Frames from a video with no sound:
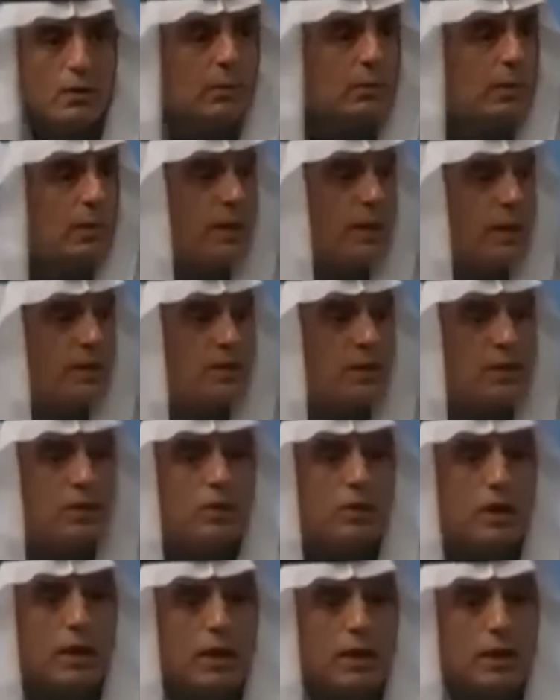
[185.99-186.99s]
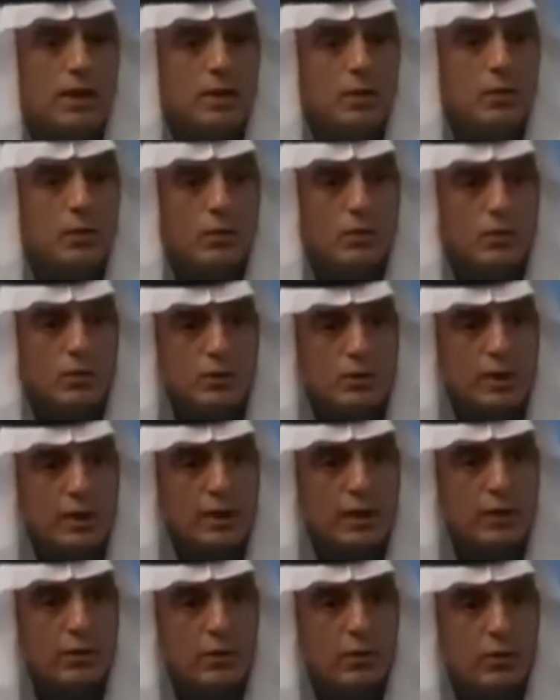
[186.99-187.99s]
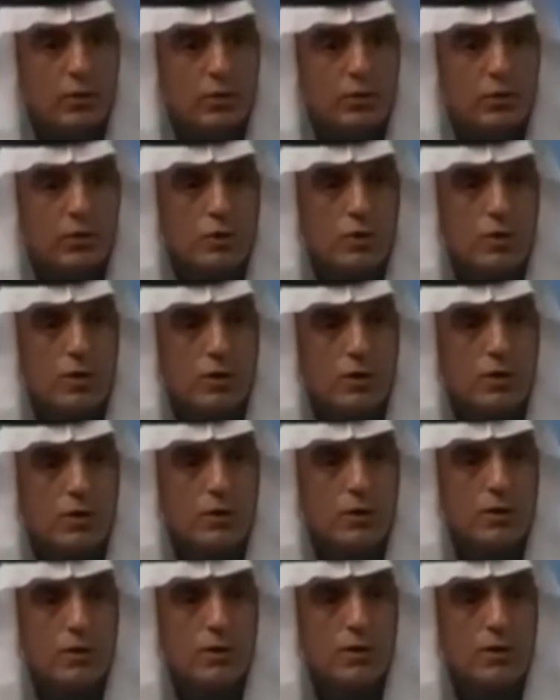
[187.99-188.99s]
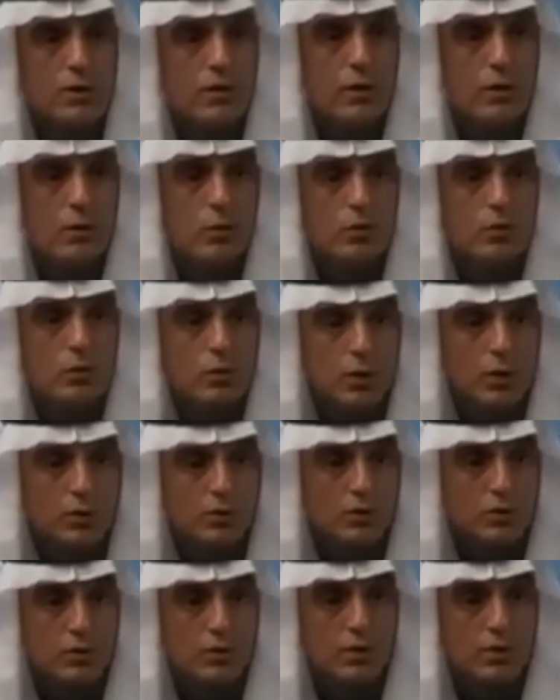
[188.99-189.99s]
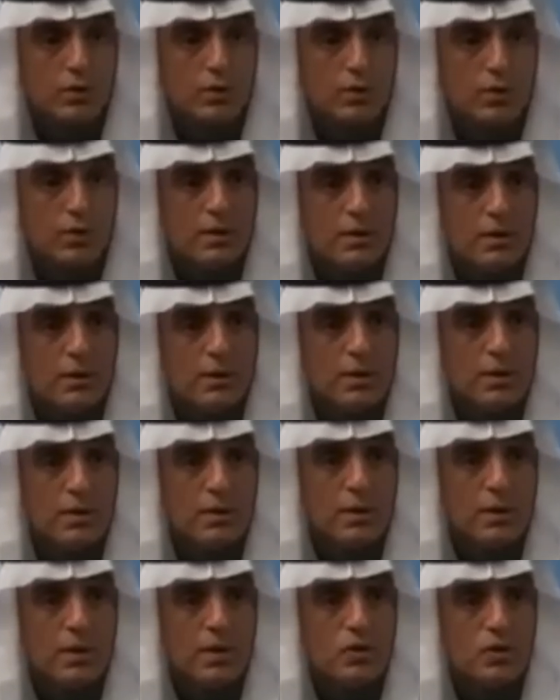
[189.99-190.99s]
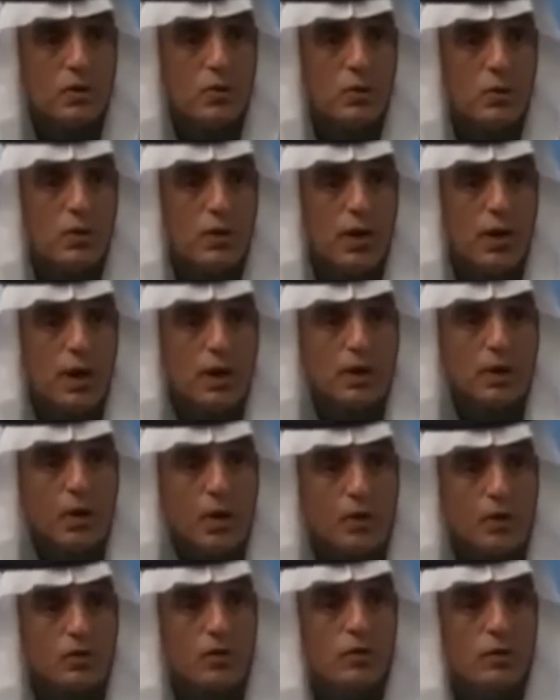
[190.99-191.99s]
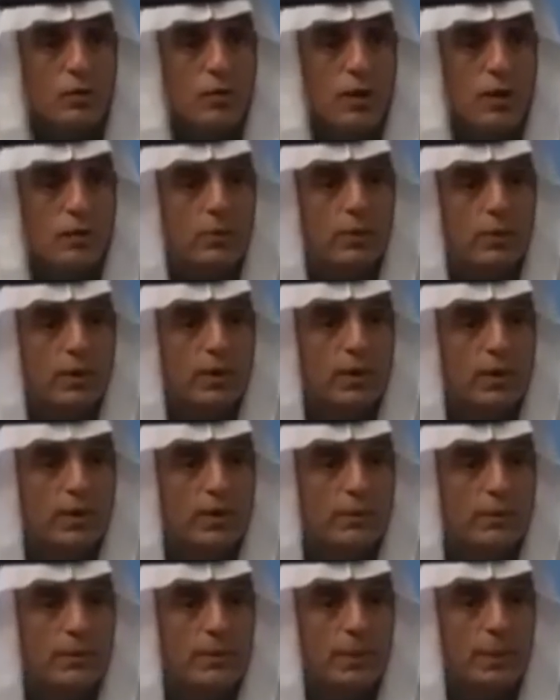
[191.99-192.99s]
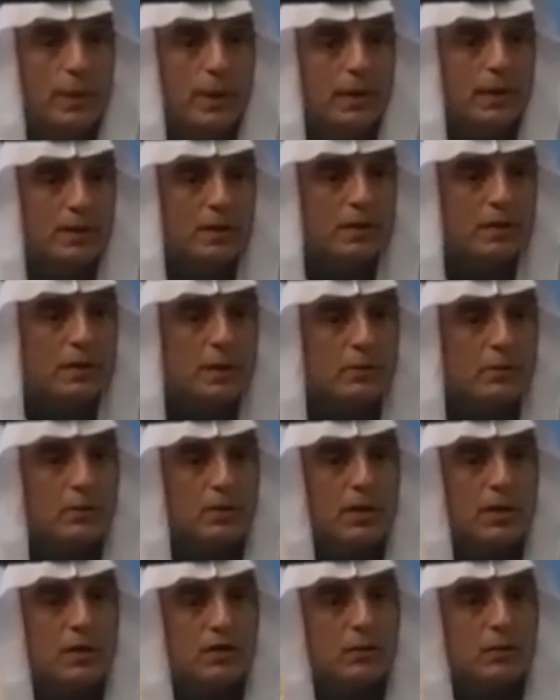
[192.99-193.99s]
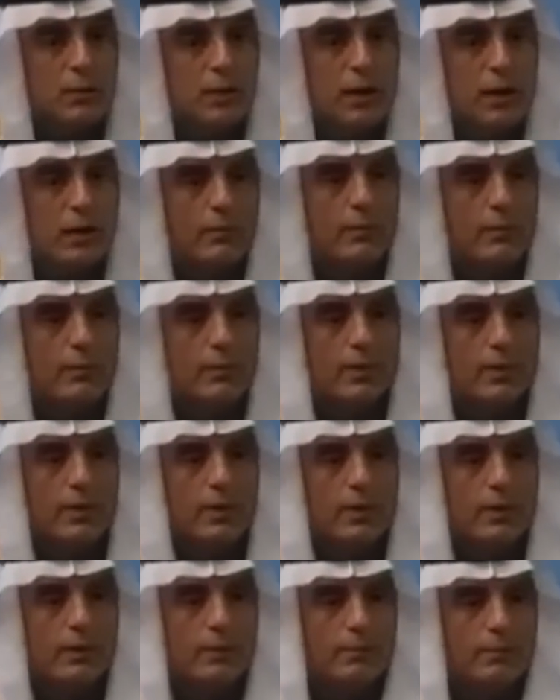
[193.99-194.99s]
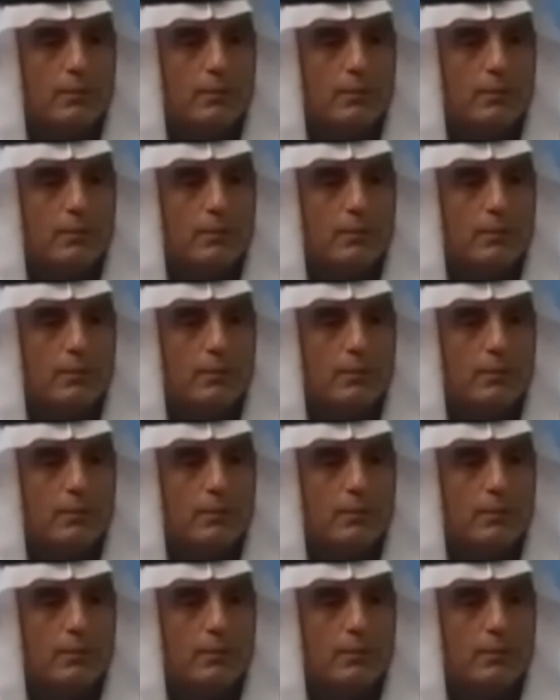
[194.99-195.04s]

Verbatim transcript: If somebody does it today, would you say they were Christian or they were Jewish? So I caution people because it seems to have become